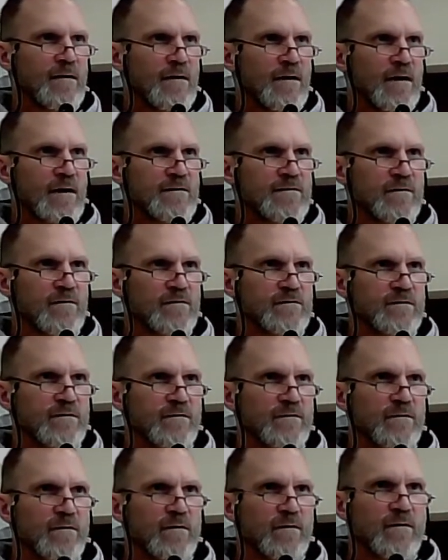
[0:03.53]
I told
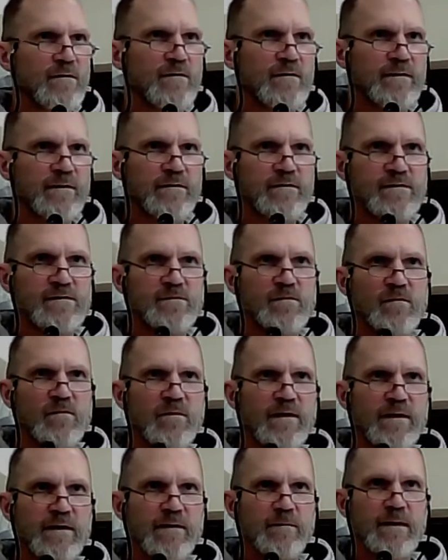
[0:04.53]
you earlier this
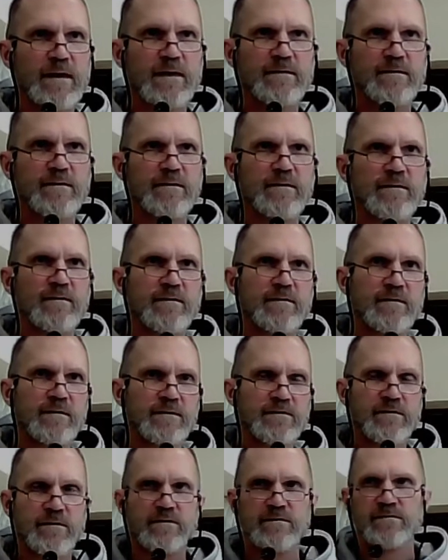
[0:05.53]
morning about the
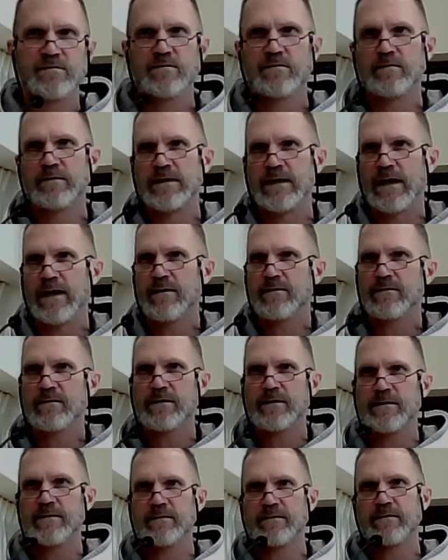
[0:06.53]
liturgical
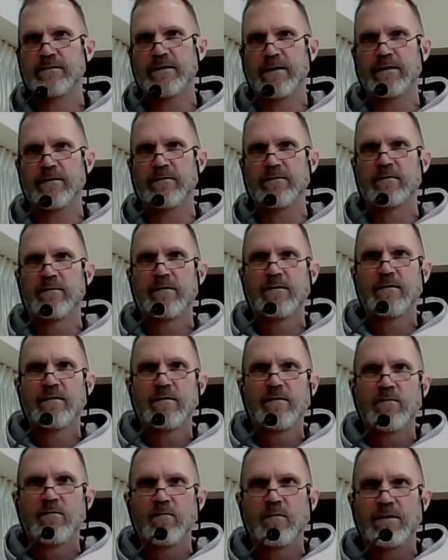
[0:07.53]
reality that
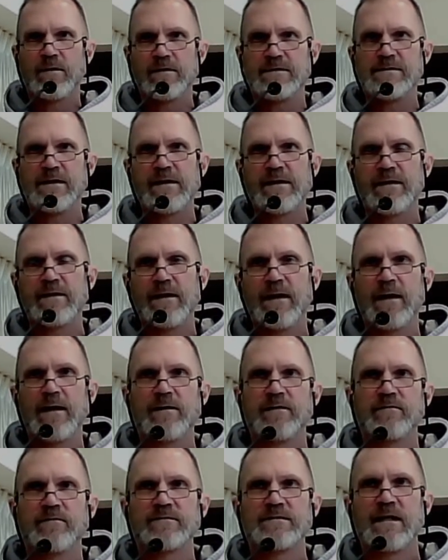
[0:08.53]
we are taken out
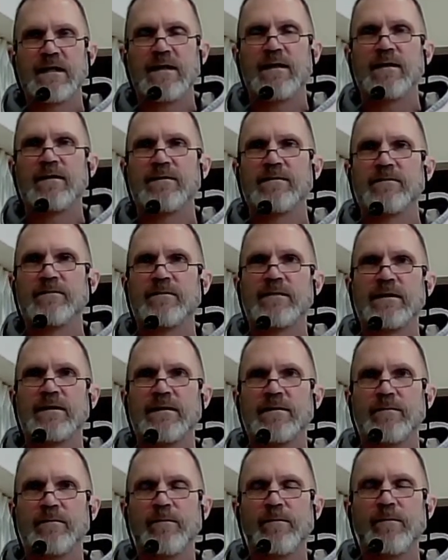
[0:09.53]
of time
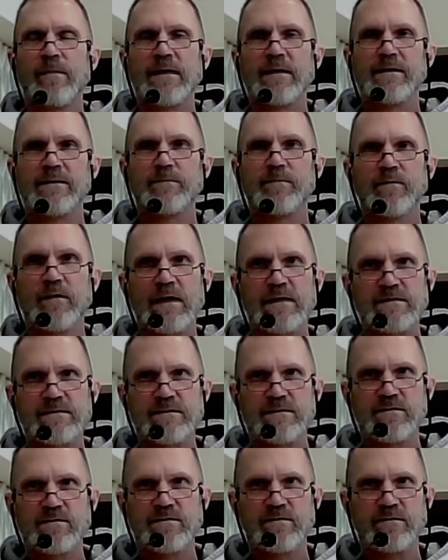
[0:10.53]
and made
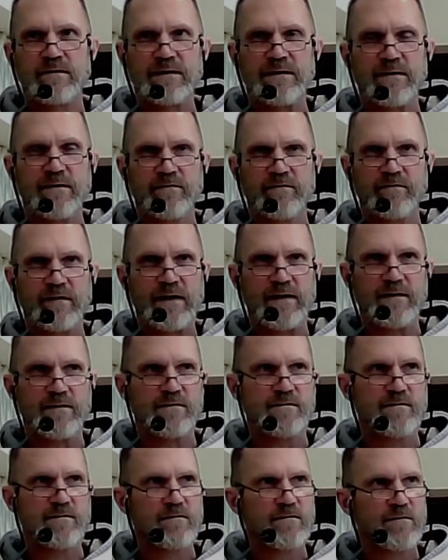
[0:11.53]
present to the
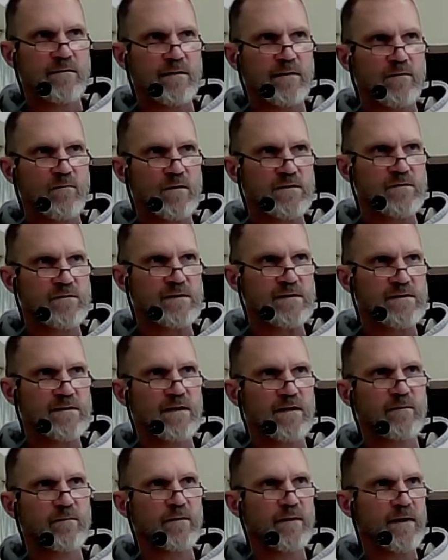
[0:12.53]
event in which we
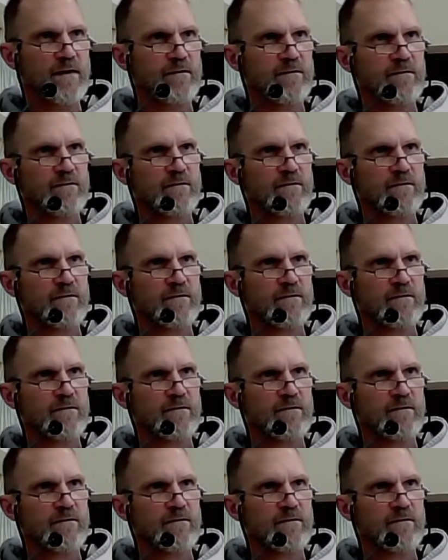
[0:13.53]
celebrate.